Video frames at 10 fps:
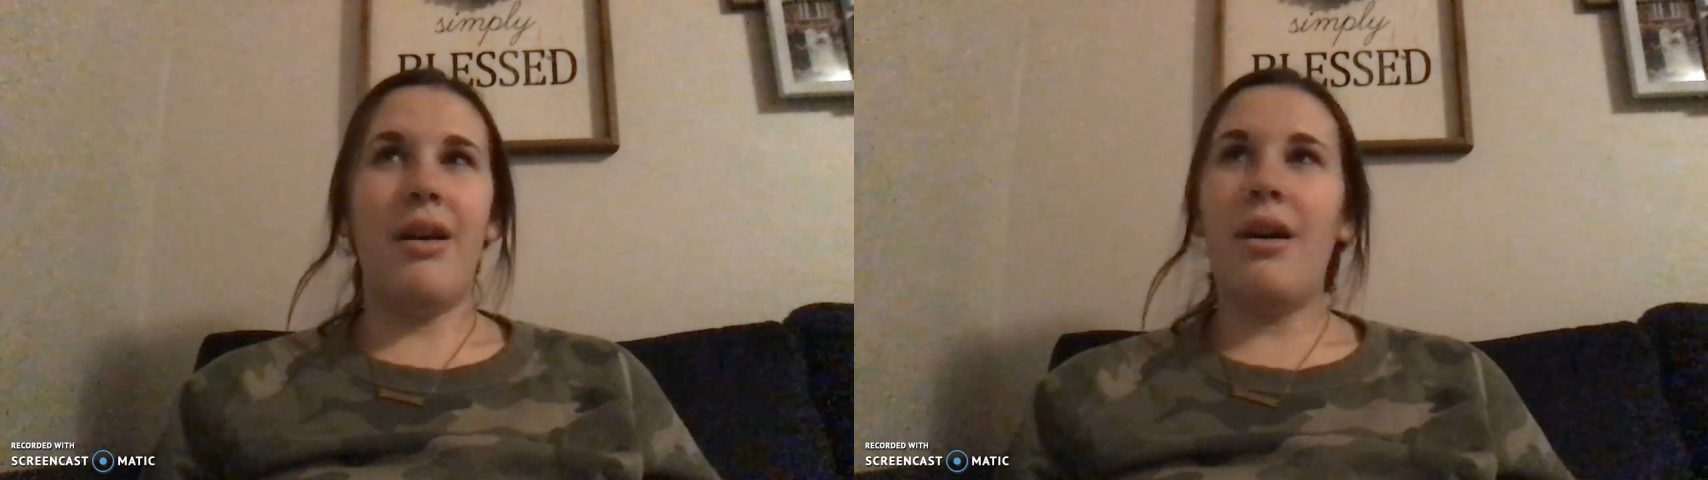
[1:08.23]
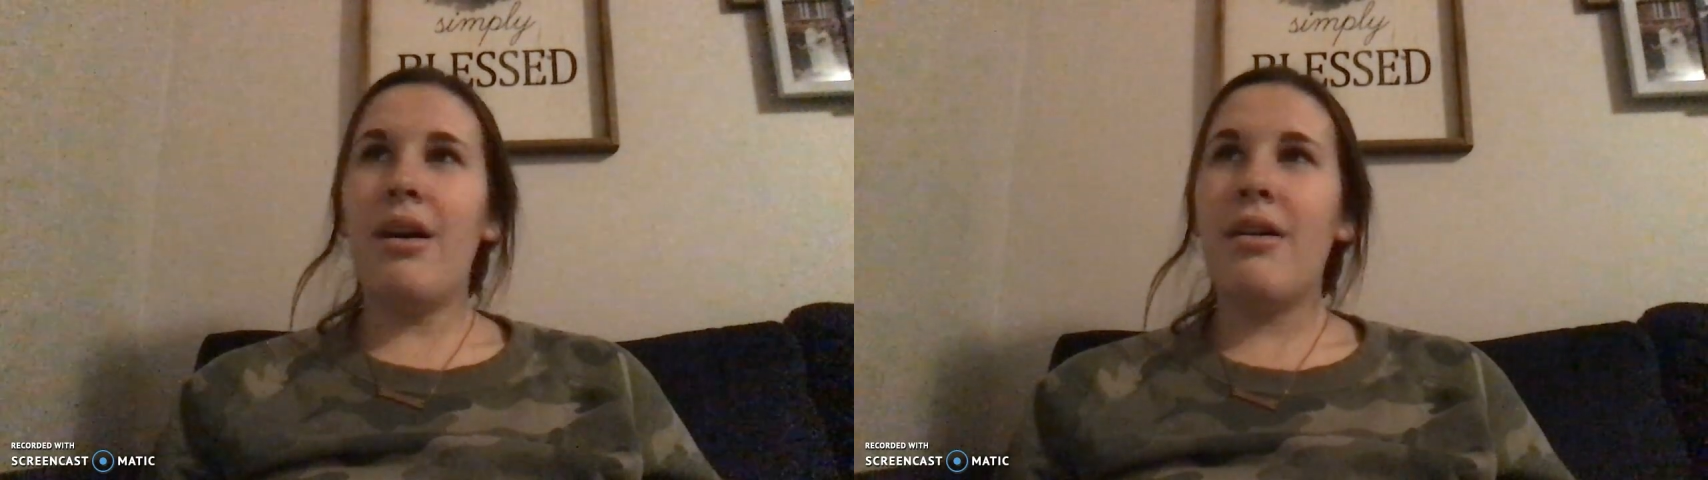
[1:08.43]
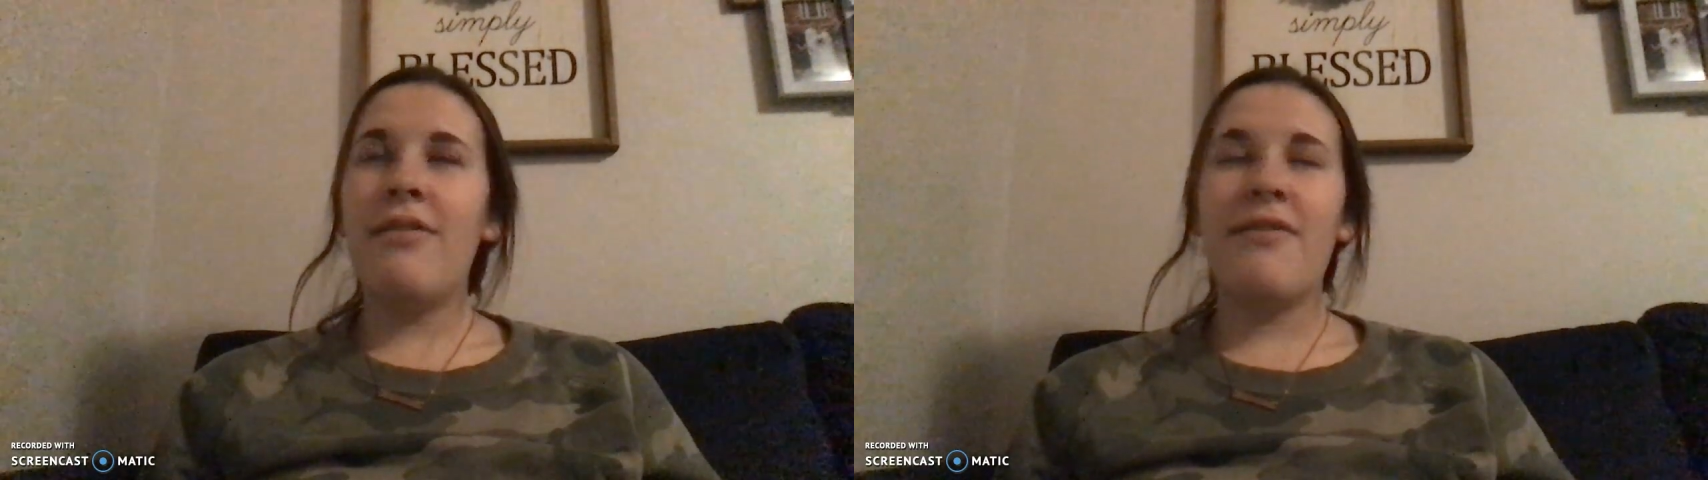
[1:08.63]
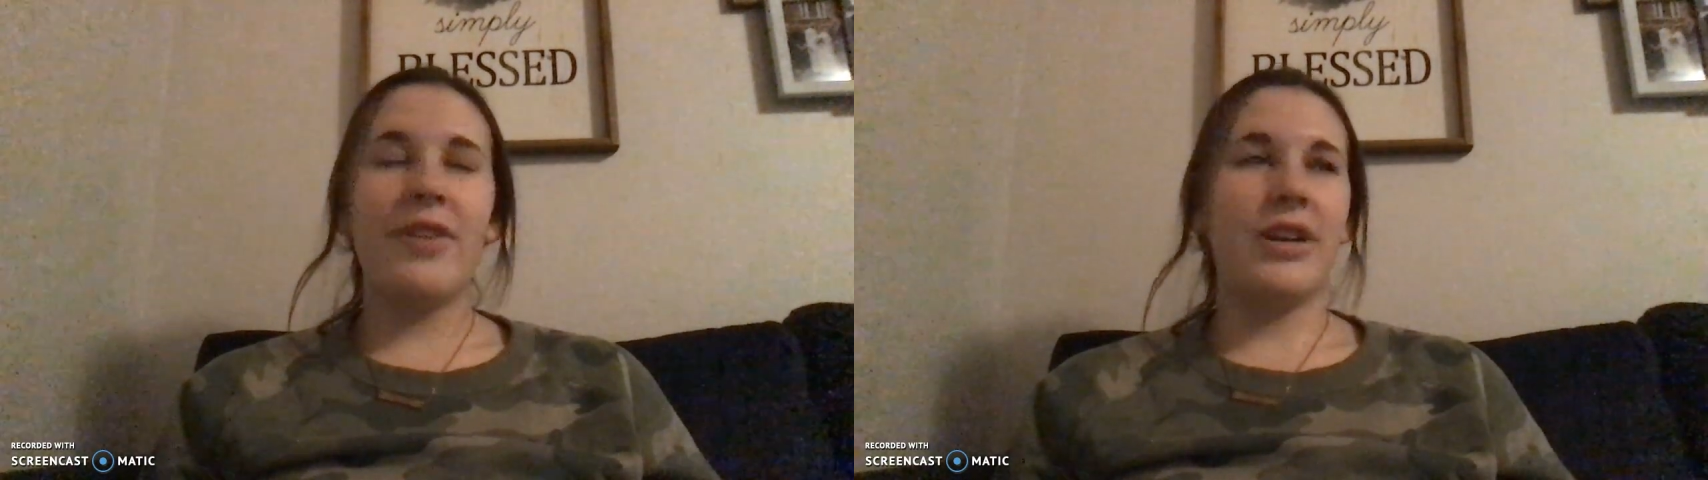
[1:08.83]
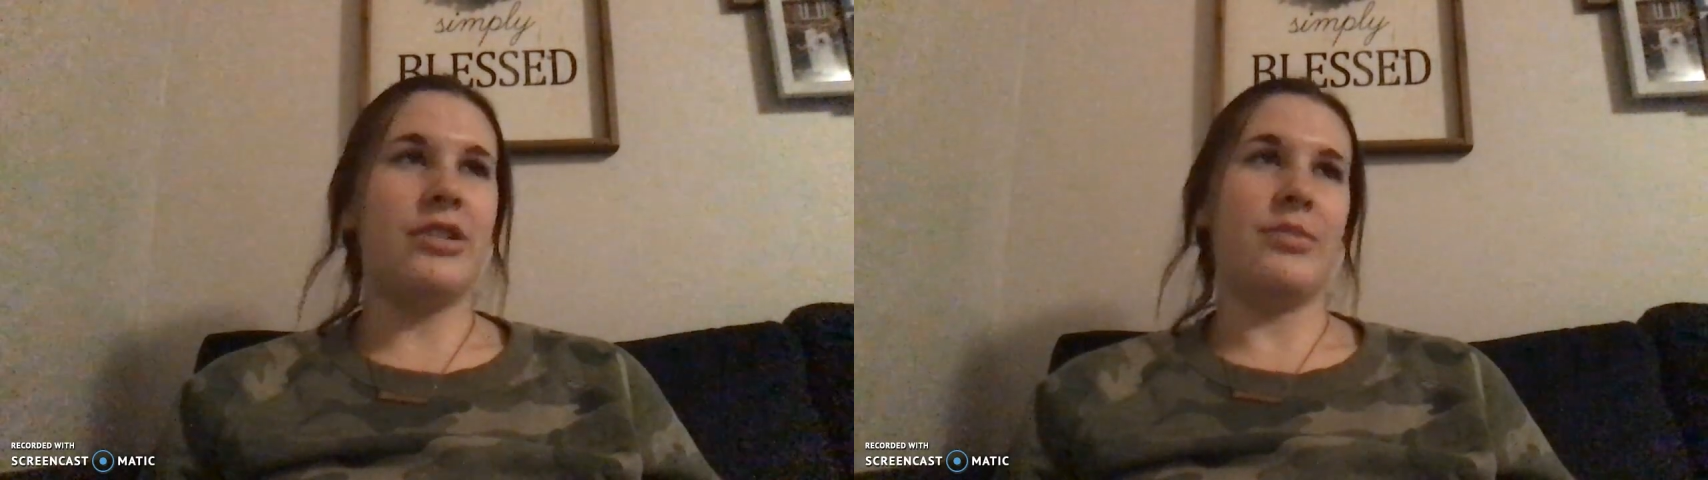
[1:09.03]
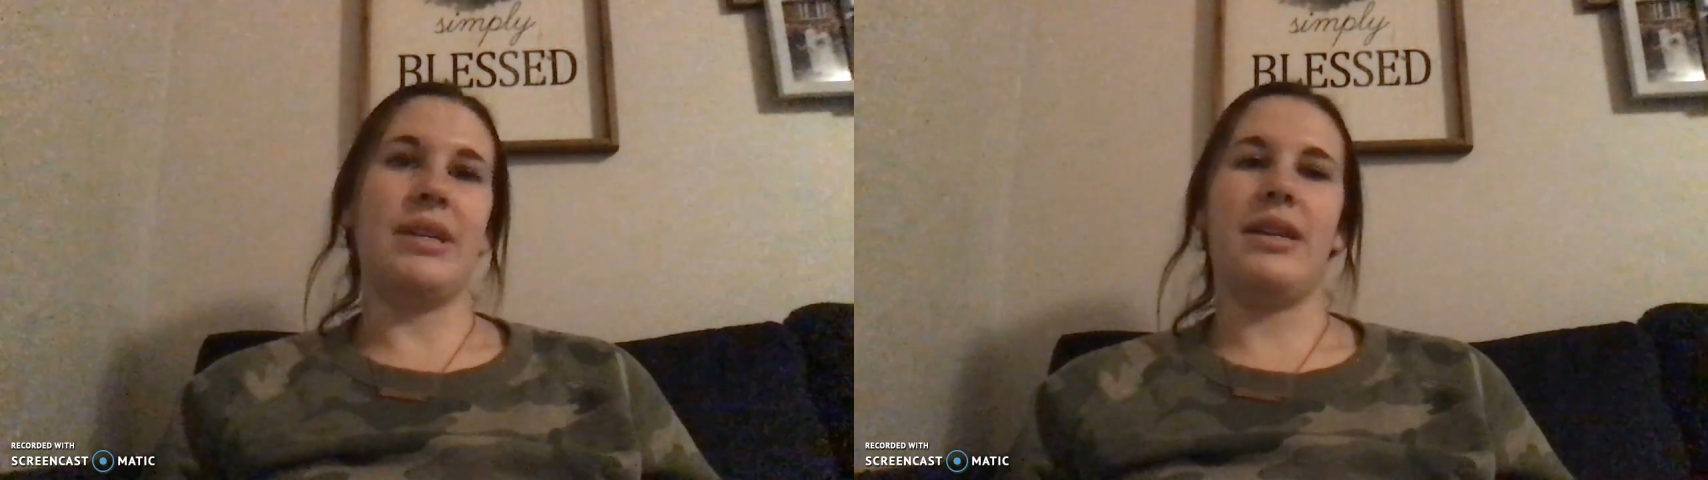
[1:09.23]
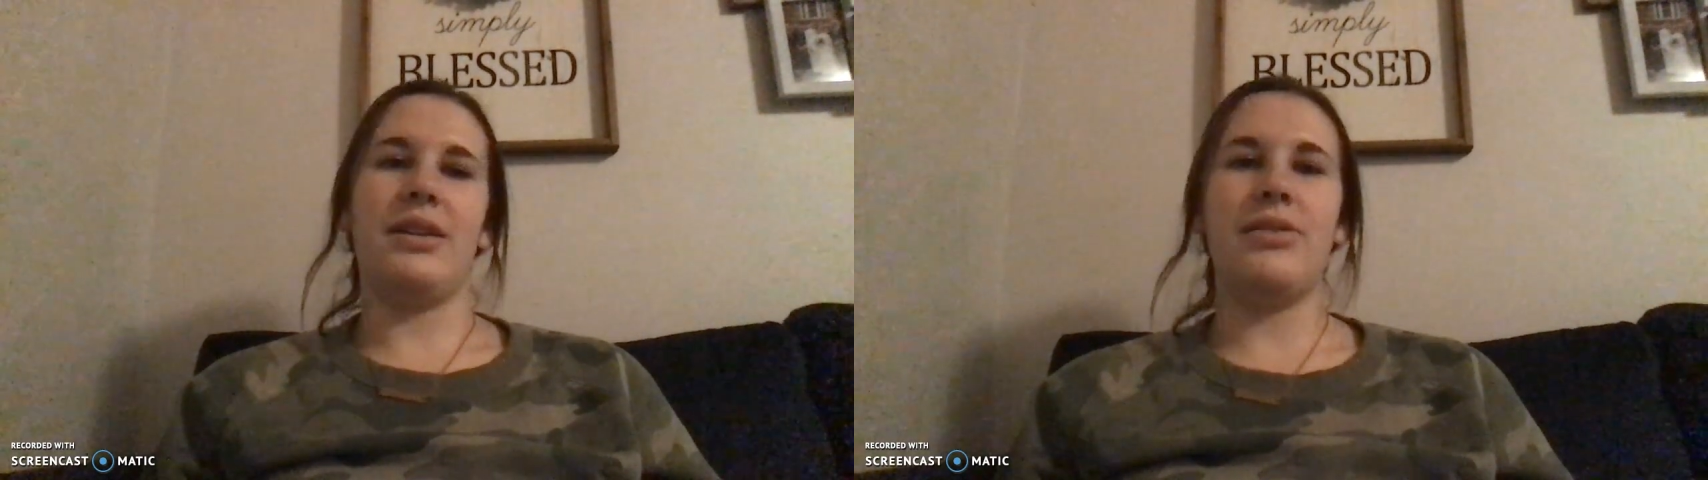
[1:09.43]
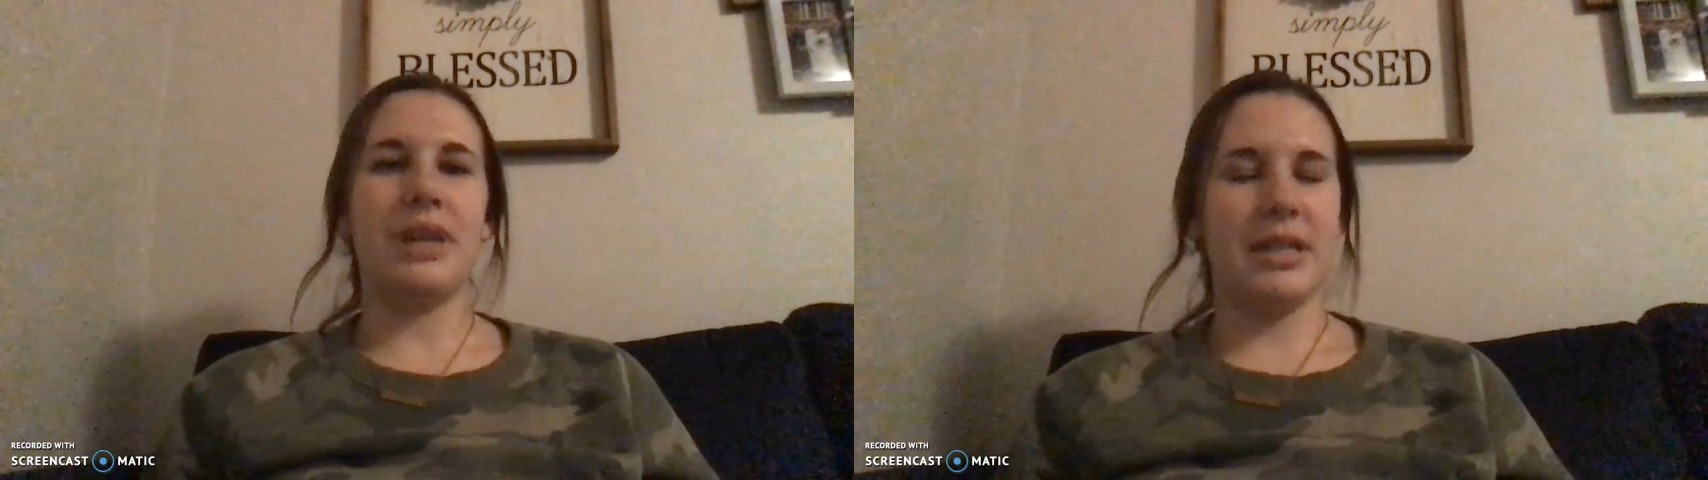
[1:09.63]
all freshmen
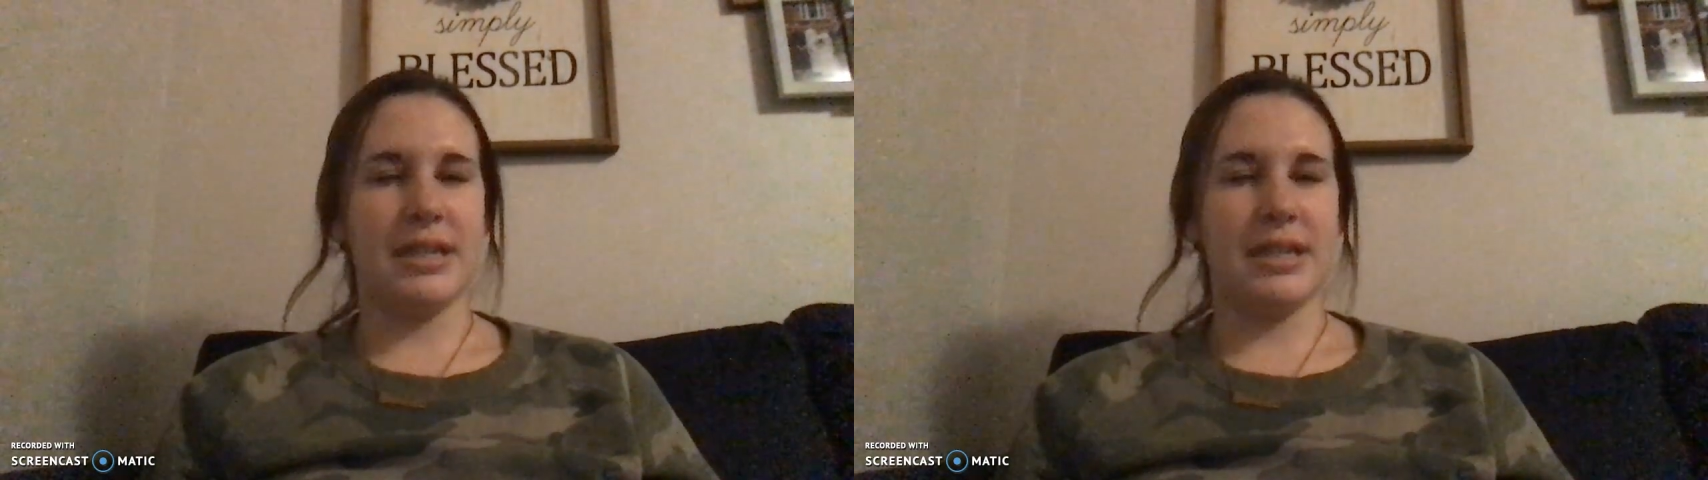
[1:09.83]
at Utah